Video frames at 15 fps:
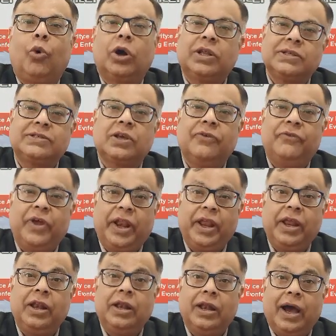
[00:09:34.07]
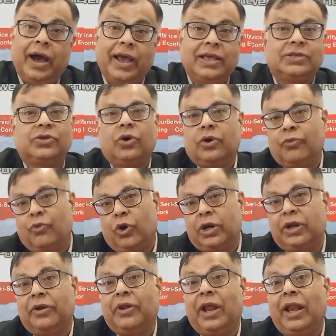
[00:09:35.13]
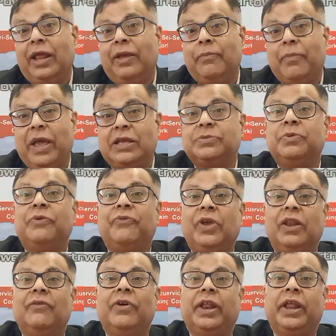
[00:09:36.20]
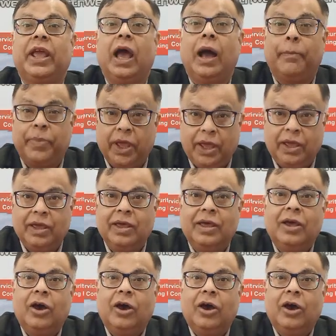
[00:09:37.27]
what is very nice or what really makes me feel very happy